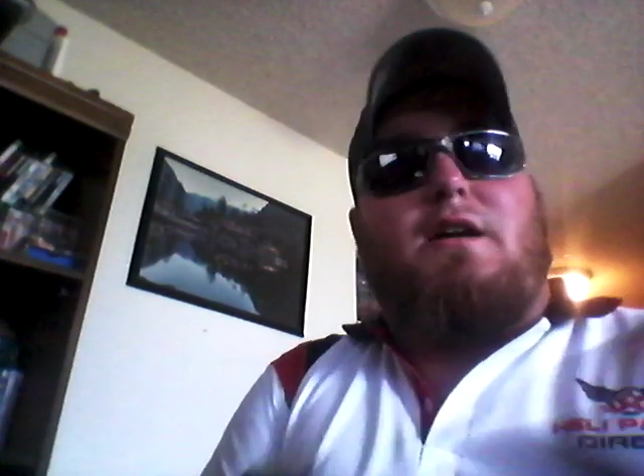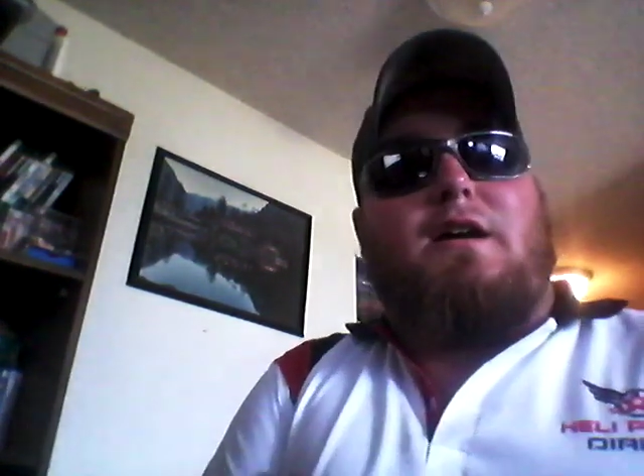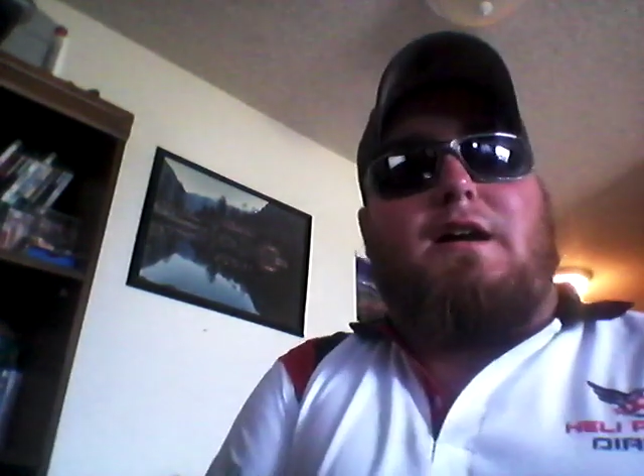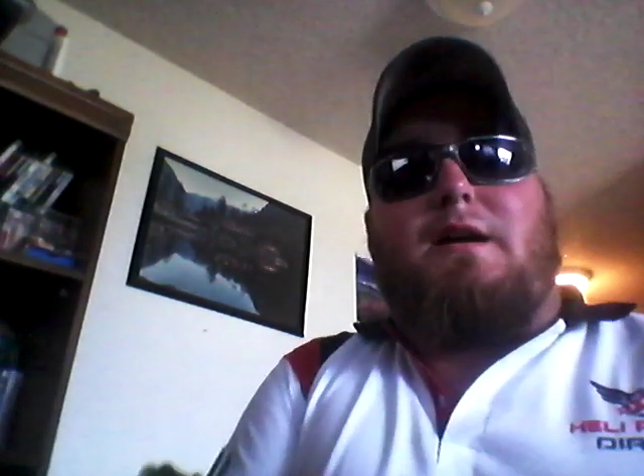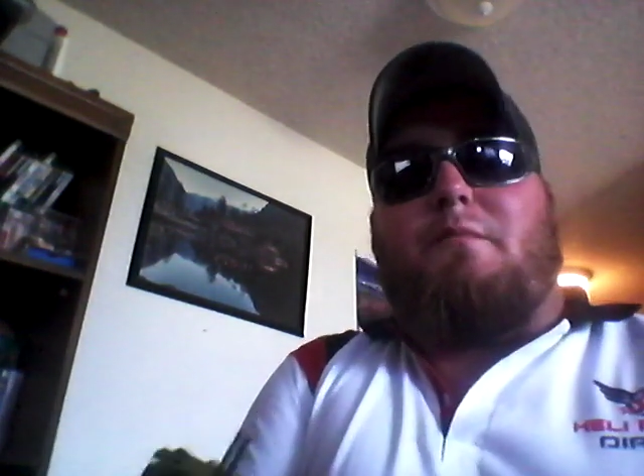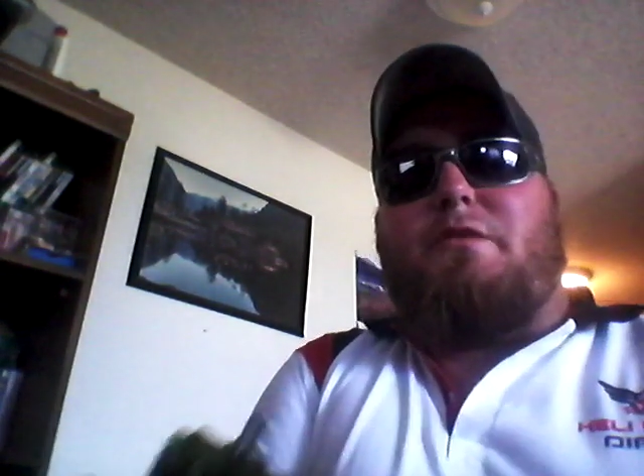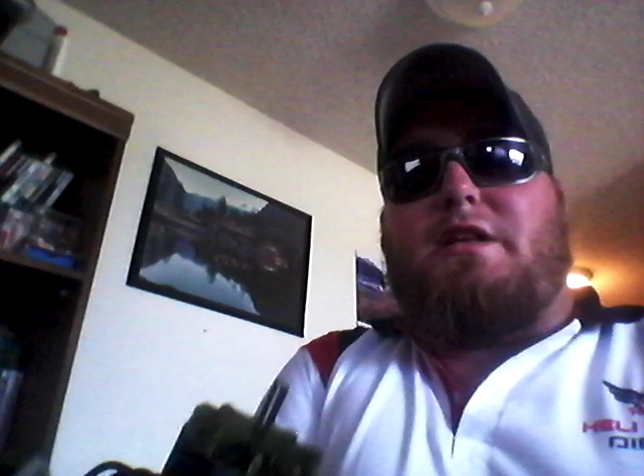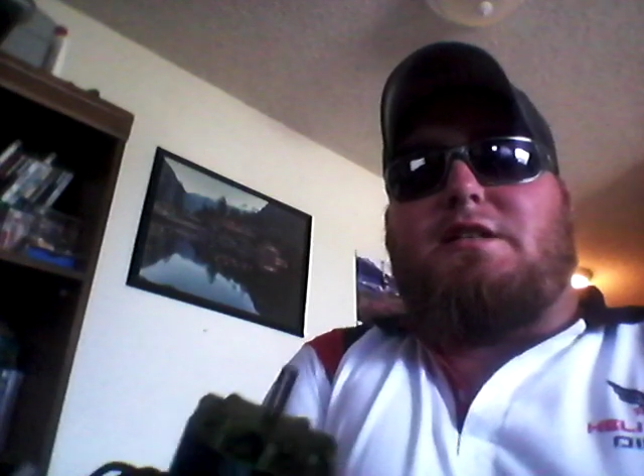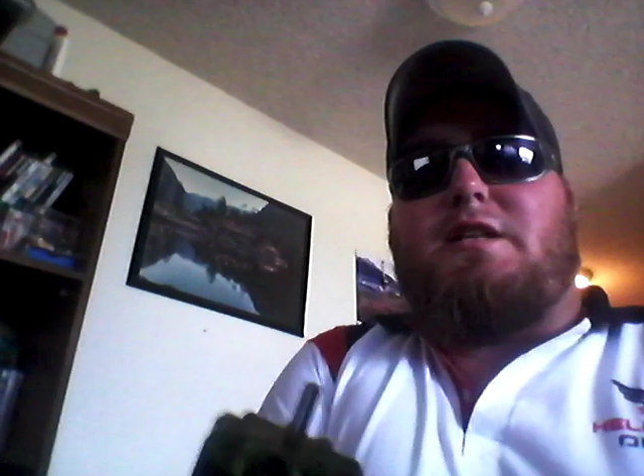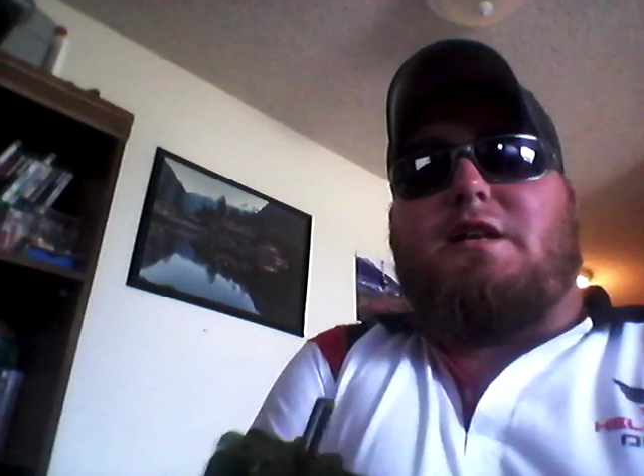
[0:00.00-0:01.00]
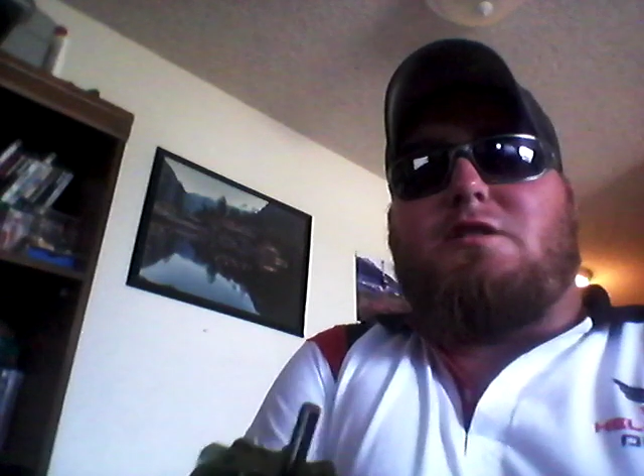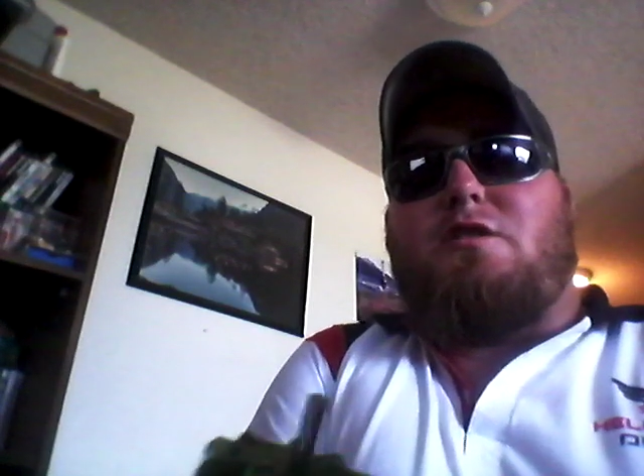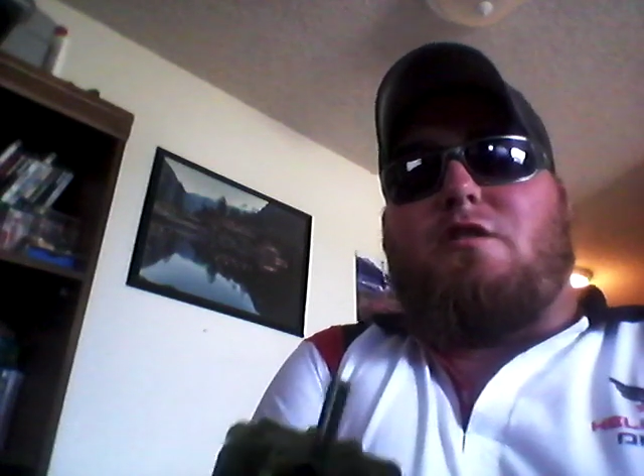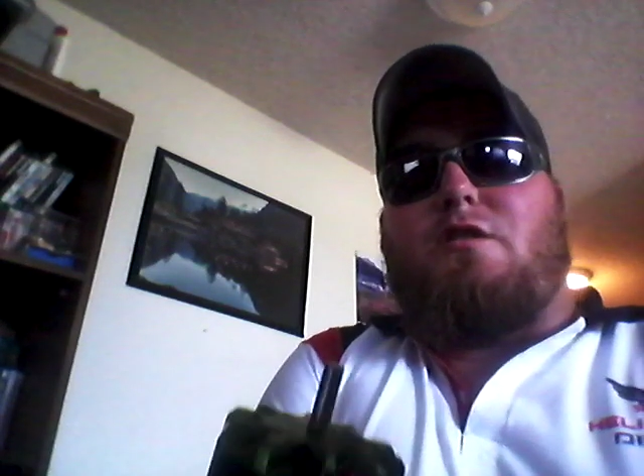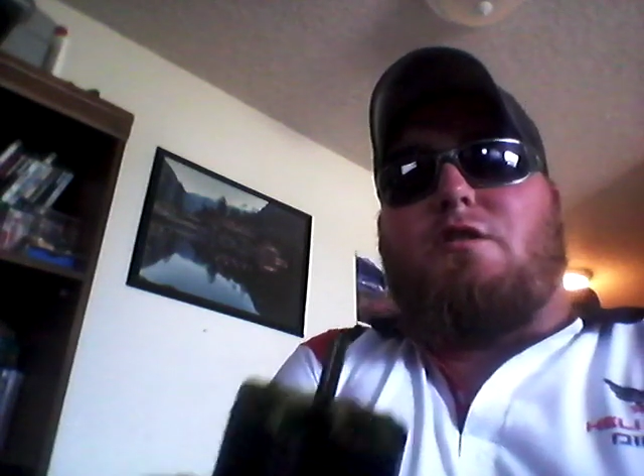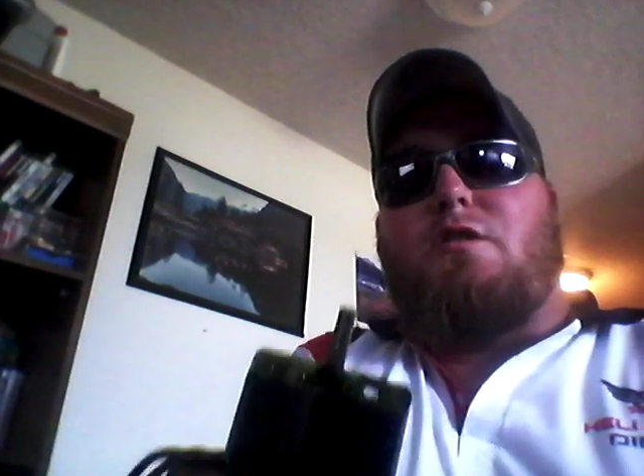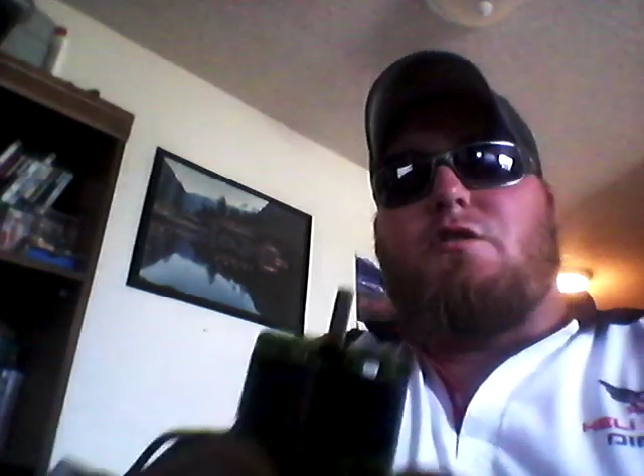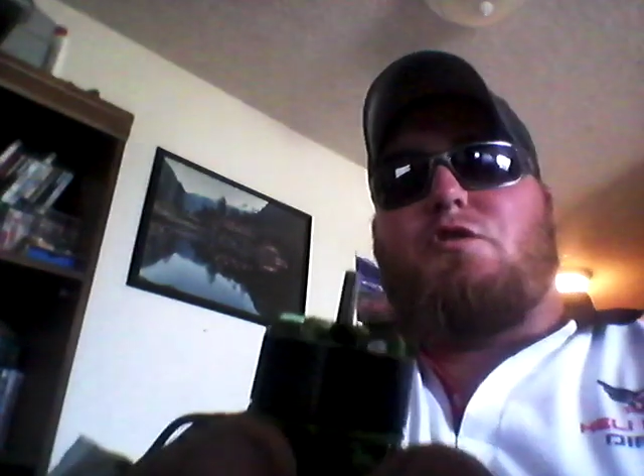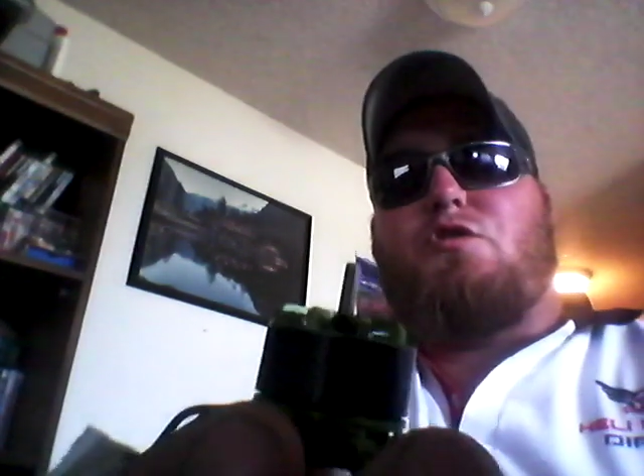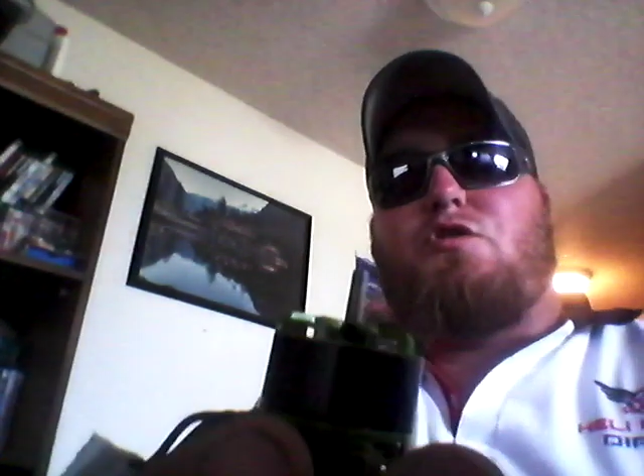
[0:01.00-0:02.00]
Uh, these things are
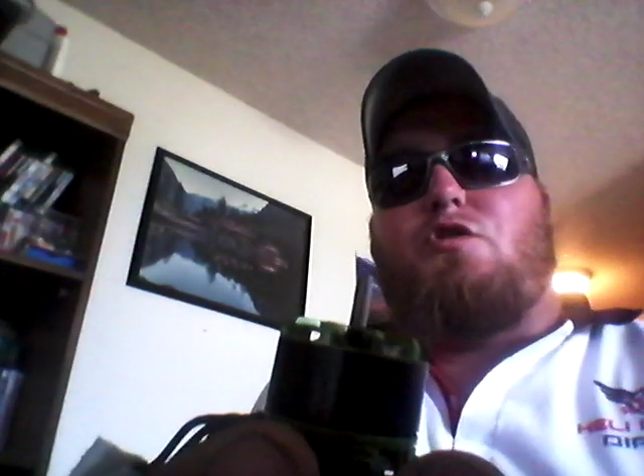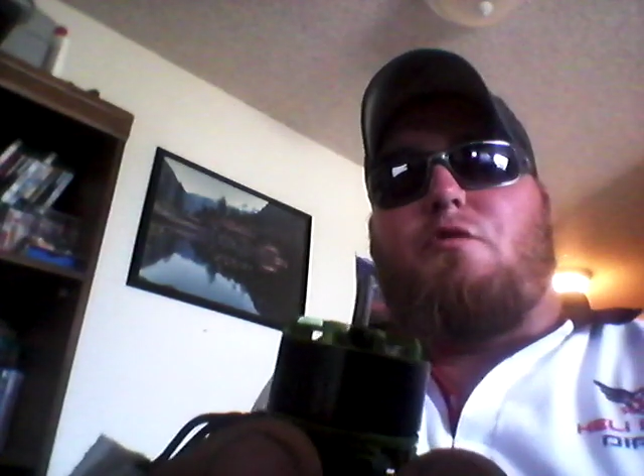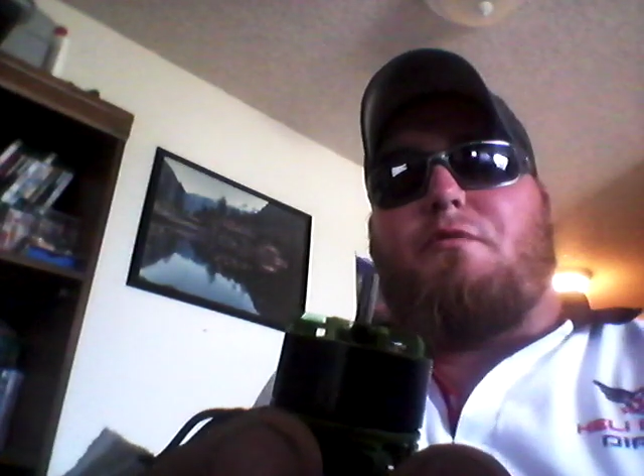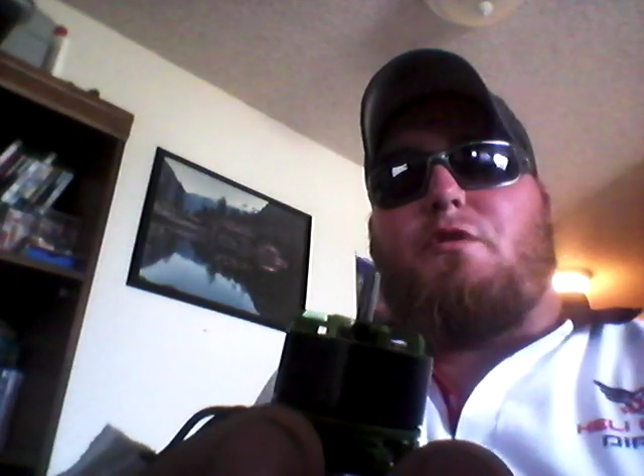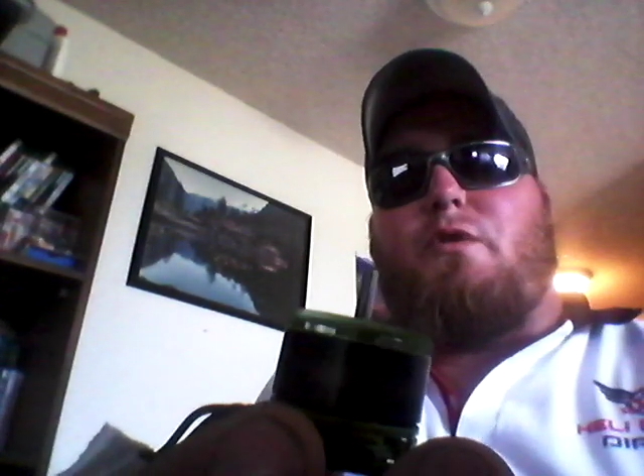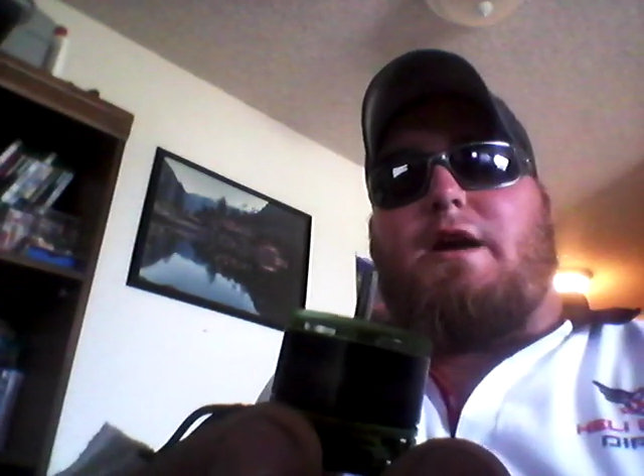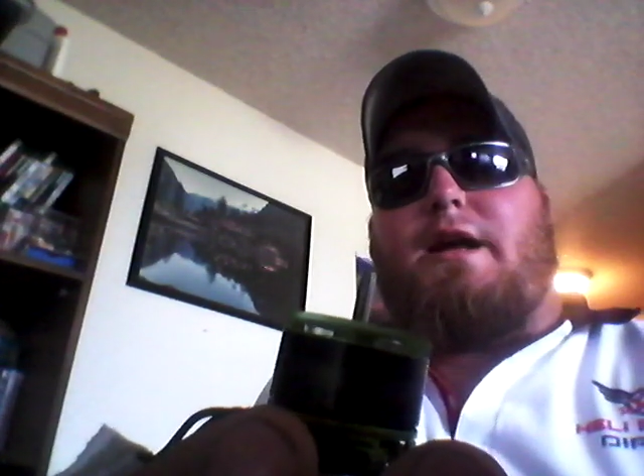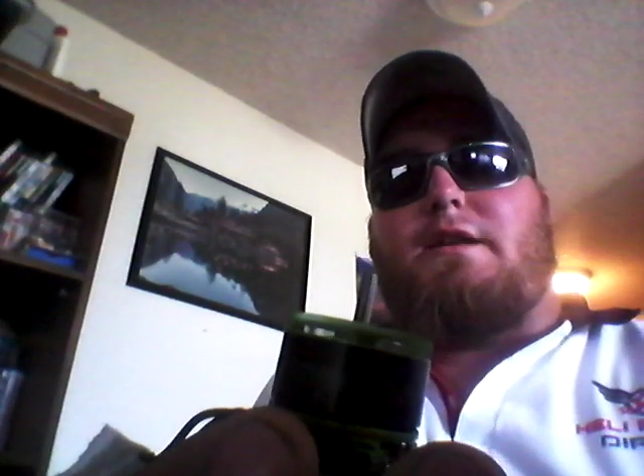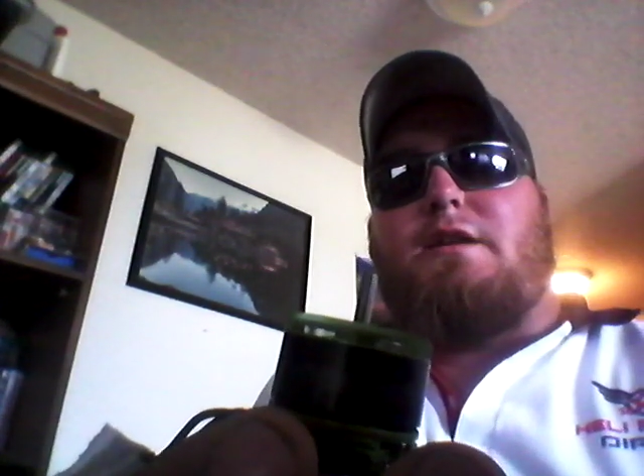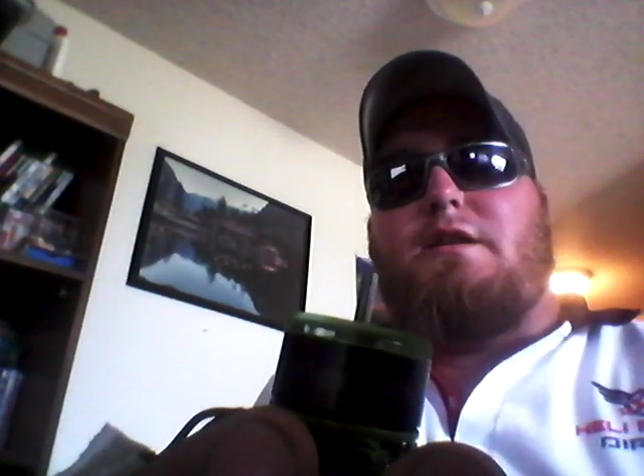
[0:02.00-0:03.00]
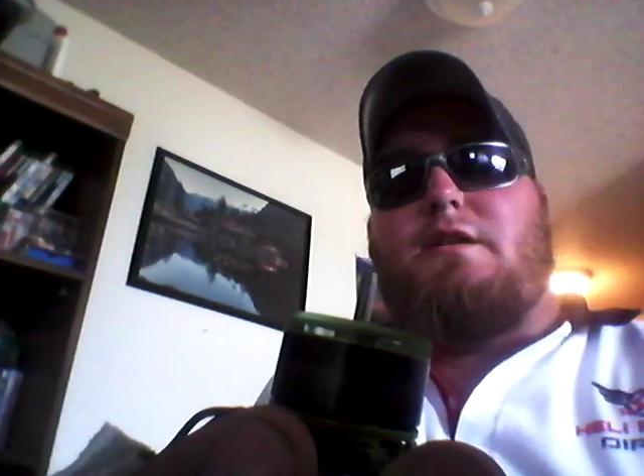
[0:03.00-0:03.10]
super quiet.